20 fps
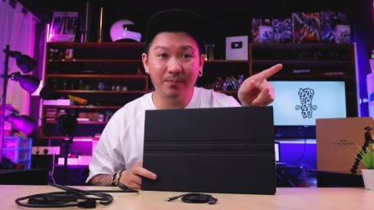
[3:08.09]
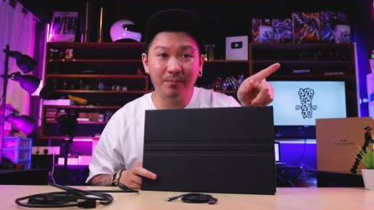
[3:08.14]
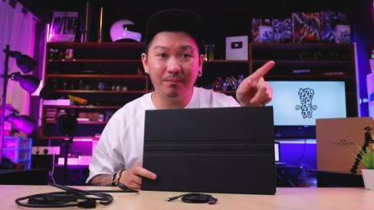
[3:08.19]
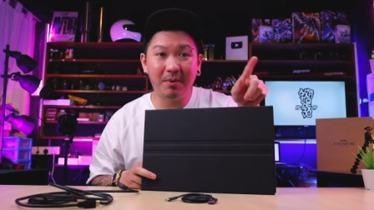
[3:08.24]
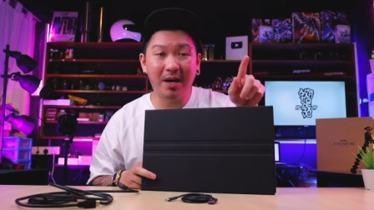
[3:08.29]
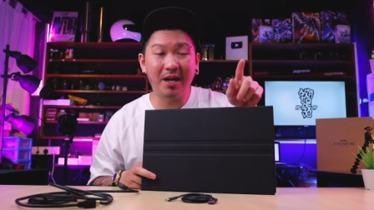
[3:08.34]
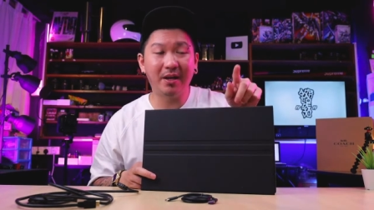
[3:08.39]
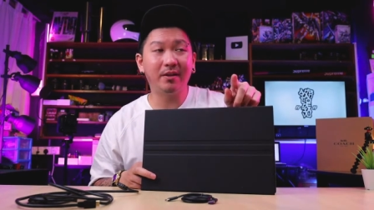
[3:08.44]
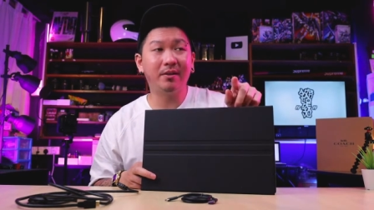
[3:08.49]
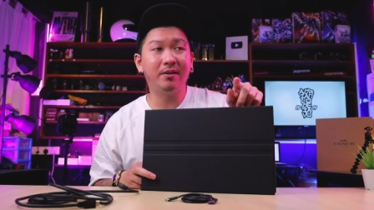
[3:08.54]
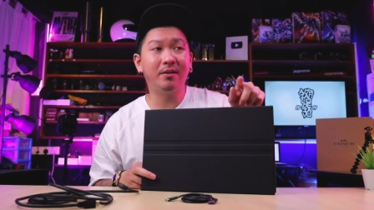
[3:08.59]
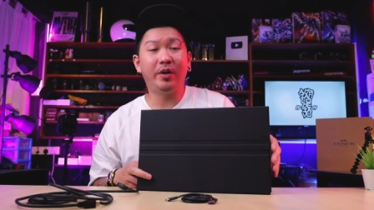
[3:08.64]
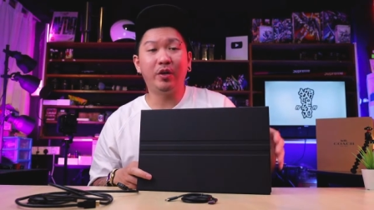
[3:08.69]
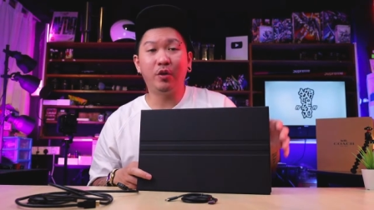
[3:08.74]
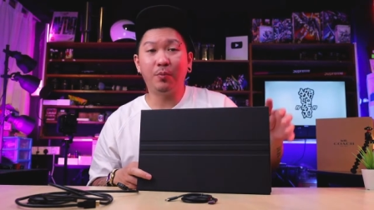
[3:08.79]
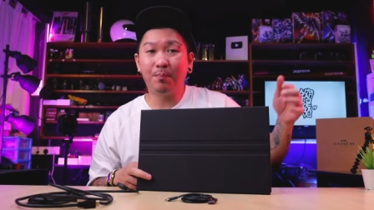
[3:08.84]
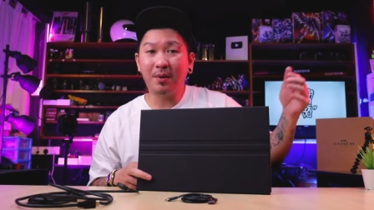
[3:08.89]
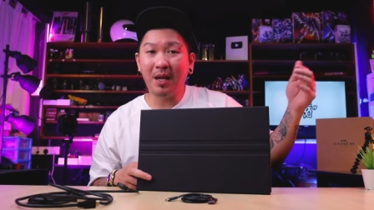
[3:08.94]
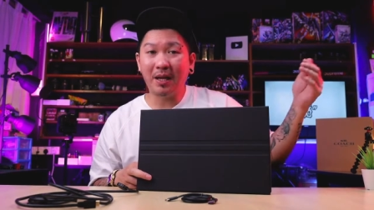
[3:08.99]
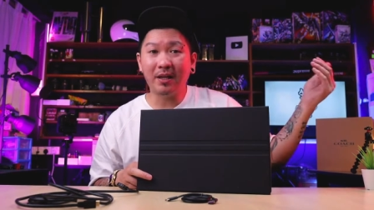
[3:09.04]
but when
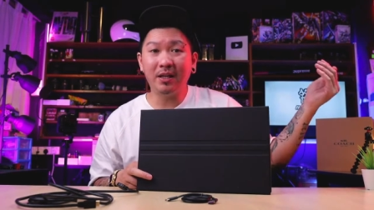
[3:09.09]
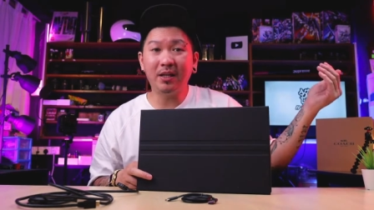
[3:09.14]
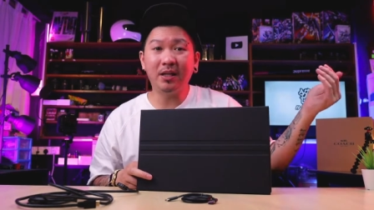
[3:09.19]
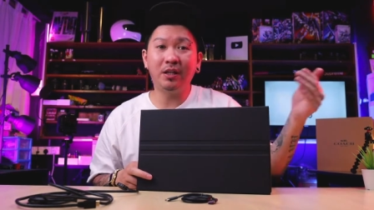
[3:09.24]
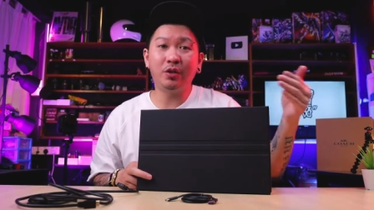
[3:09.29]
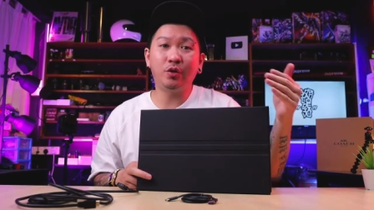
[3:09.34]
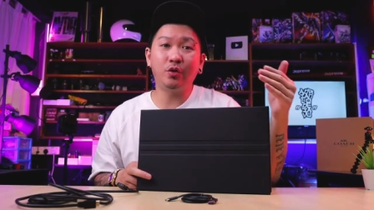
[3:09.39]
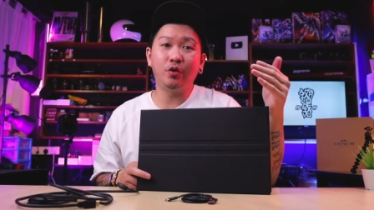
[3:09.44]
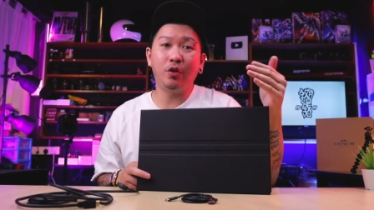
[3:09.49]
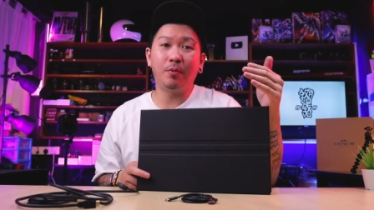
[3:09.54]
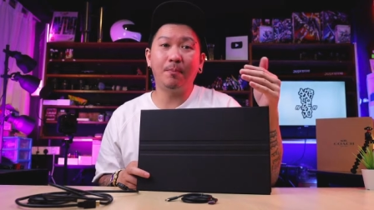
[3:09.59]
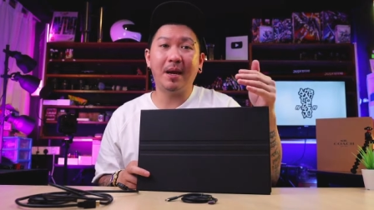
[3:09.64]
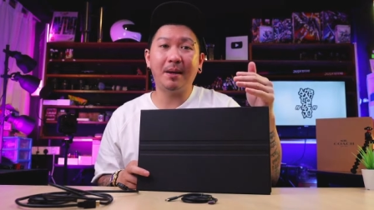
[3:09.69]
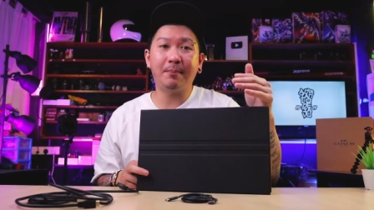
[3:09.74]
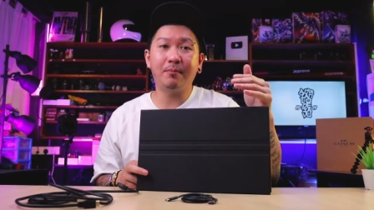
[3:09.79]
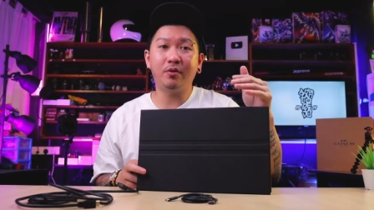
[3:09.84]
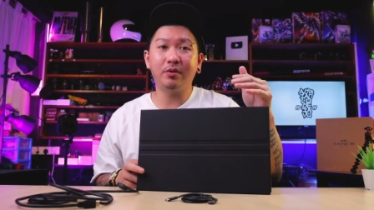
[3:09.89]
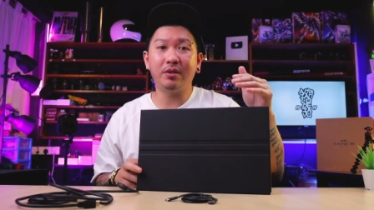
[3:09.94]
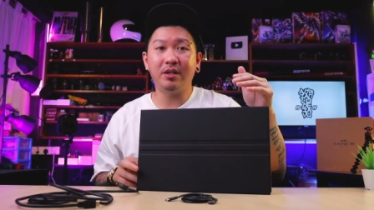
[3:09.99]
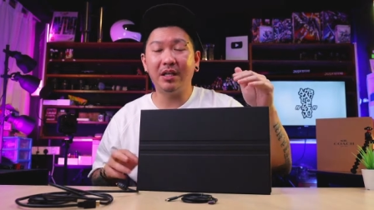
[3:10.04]
you plug it into your
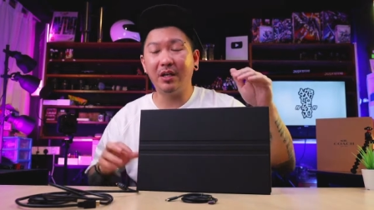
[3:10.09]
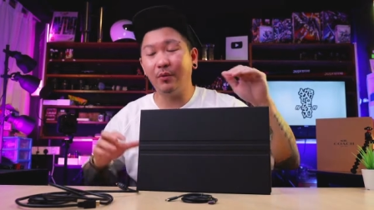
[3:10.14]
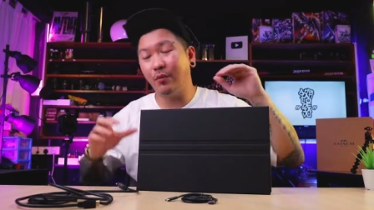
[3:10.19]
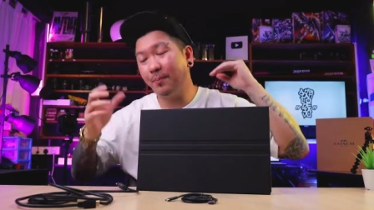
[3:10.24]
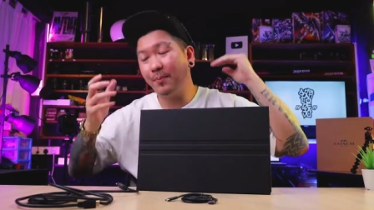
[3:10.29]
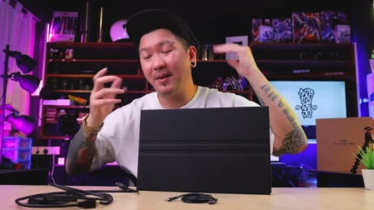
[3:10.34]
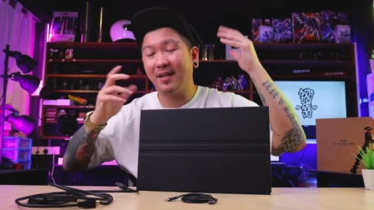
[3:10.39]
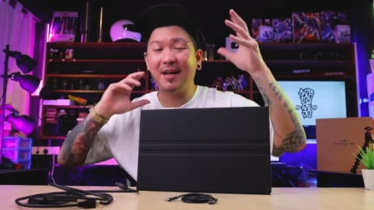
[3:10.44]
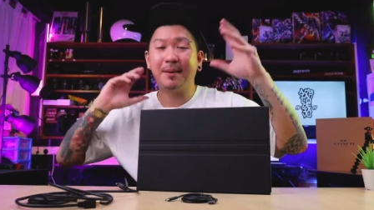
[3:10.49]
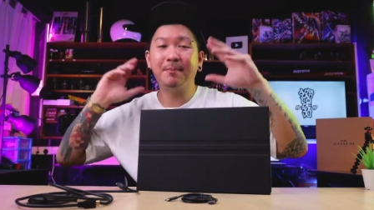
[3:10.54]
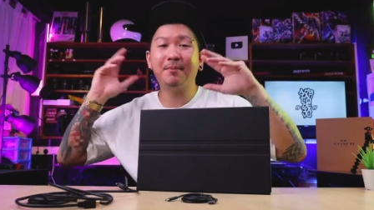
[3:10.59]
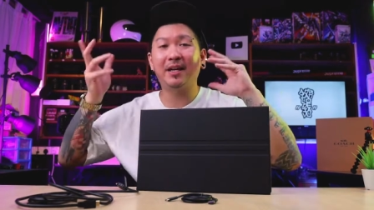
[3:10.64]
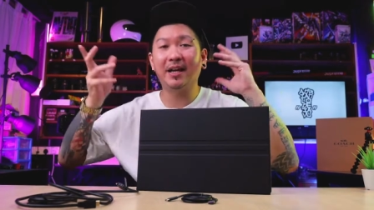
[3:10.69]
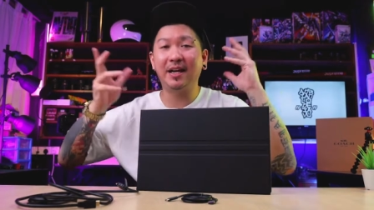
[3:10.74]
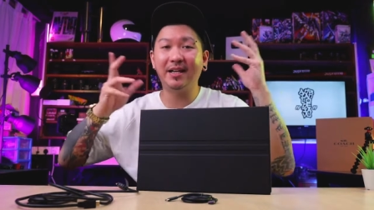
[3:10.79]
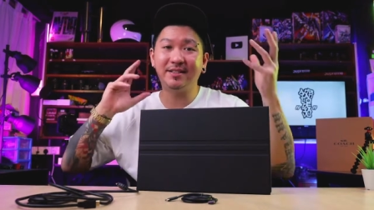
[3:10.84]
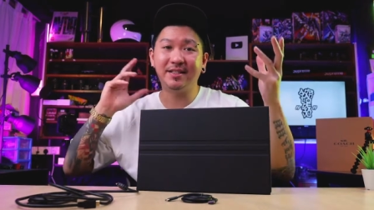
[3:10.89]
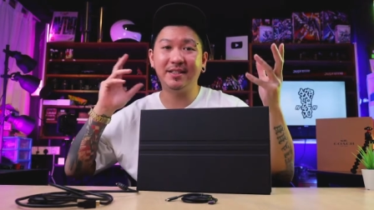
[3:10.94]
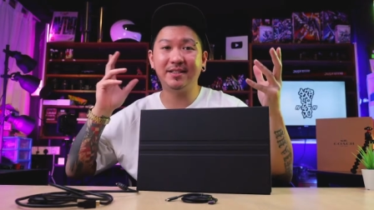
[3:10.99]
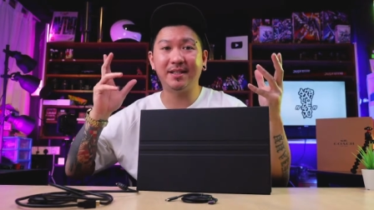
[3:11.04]
MacBook, it will become
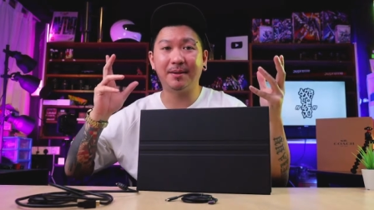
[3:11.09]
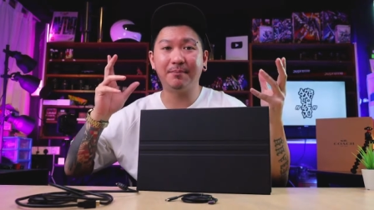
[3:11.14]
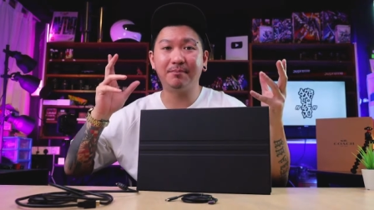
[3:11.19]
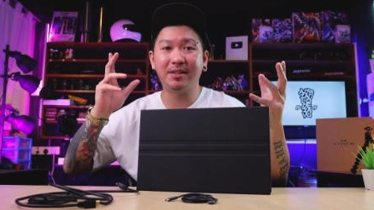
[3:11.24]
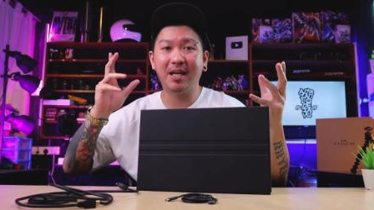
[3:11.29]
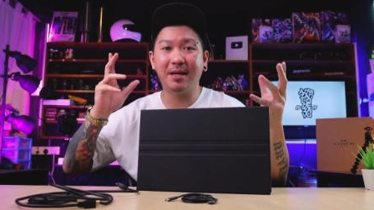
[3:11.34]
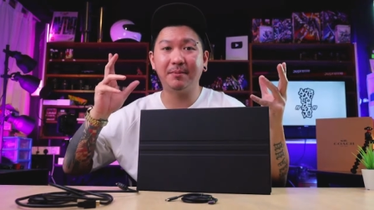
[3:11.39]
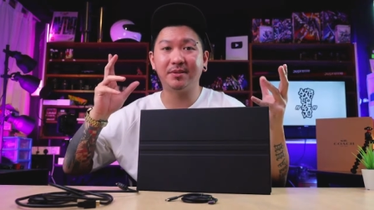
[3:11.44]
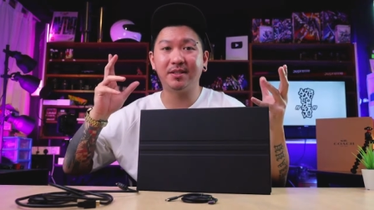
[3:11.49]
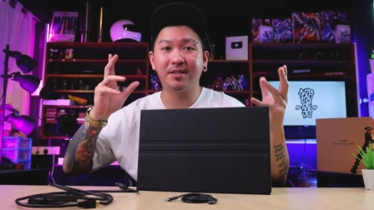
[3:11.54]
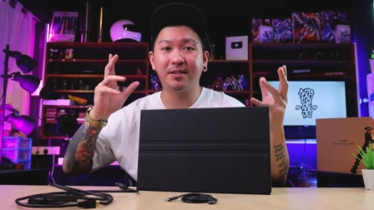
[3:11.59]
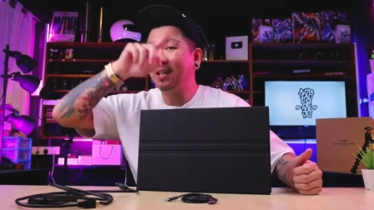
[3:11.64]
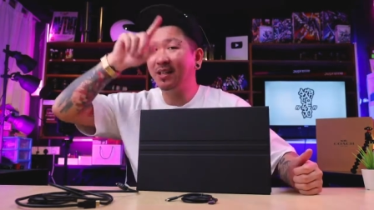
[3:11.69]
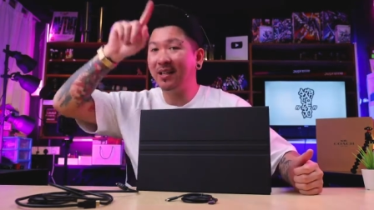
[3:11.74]
crazy sometimes.